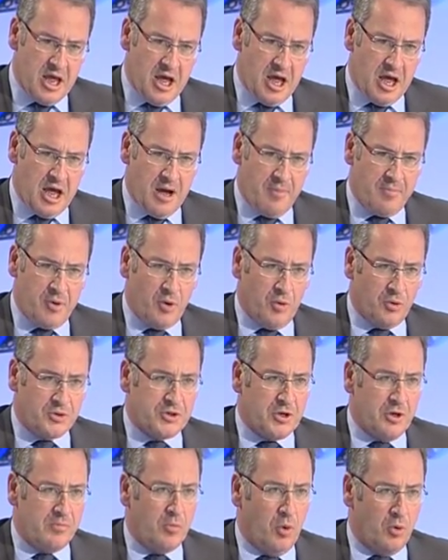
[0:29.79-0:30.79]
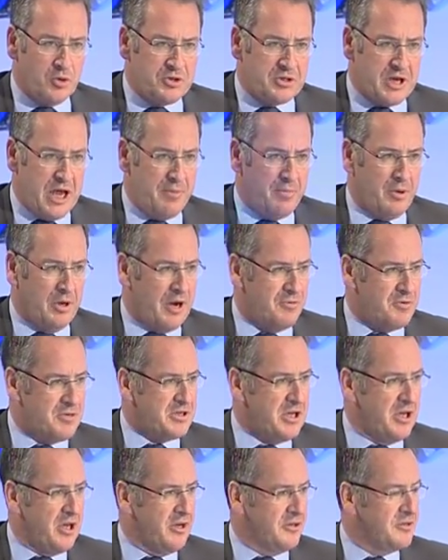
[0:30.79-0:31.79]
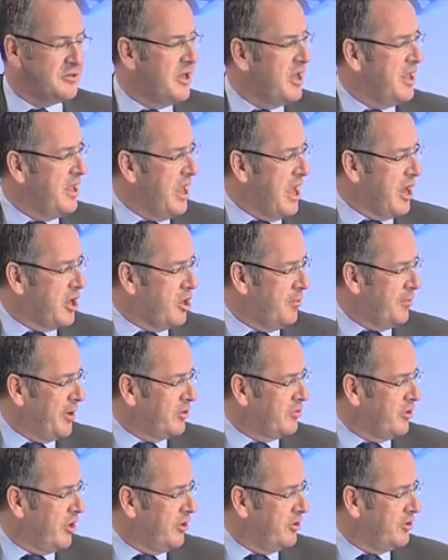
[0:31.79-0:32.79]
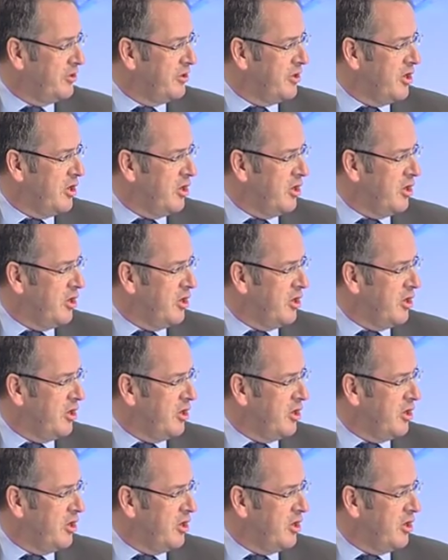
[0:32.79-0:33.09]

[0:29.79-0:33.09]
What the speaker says: but also more stable and resilient economic growth.